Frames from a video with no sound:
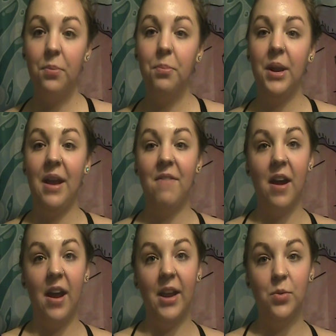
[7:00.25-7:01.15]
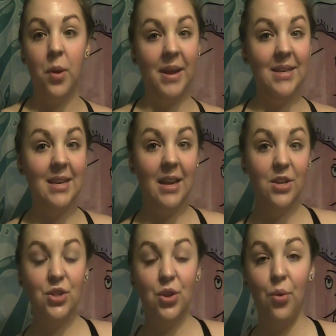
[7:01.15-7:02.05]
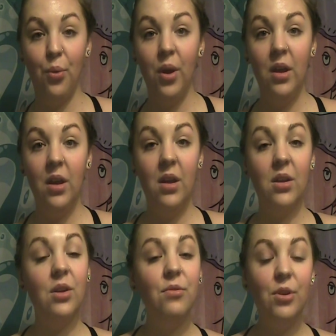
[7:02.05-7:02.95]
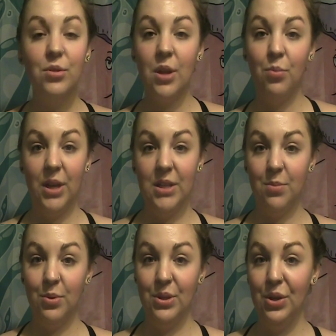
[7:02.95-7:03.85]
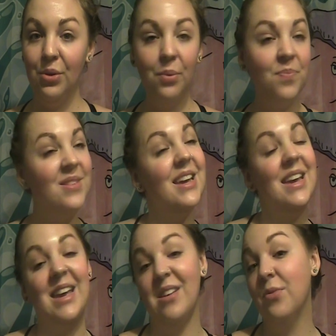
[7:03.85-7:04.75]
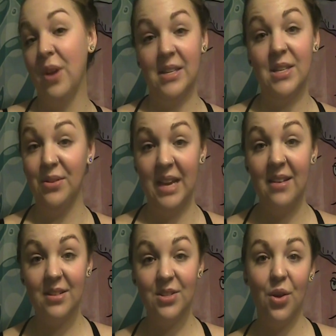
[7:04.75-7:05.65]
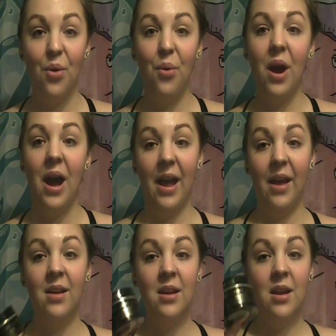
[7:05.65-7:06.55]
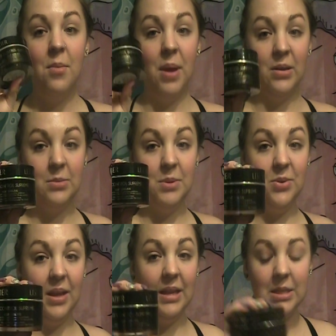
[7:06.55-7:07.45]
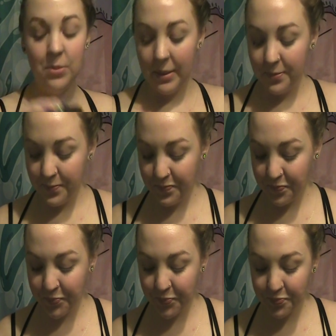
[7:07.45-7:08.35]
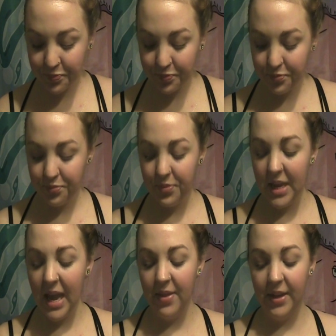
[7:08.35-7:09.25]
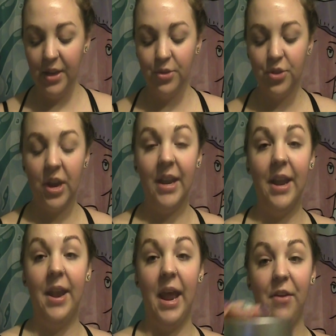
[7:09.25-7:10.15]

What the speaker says: but I find when my skin is so confused on what it's supposed to do, it rescues it. So I bounce between this one and the Neostrata Night